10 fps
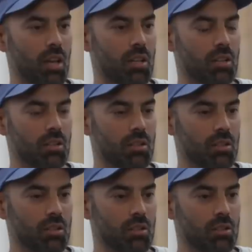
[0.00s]
like,
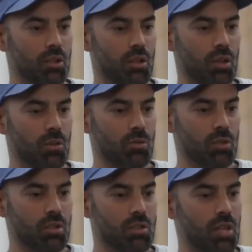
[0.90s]
you know,
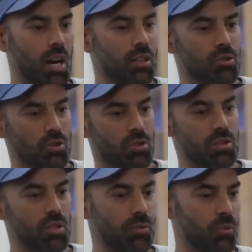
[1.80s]
soccer
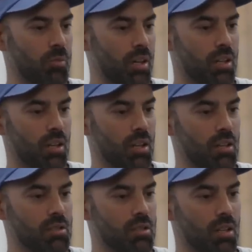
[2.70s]
jerseys for my
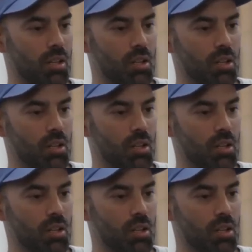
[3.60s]
kids,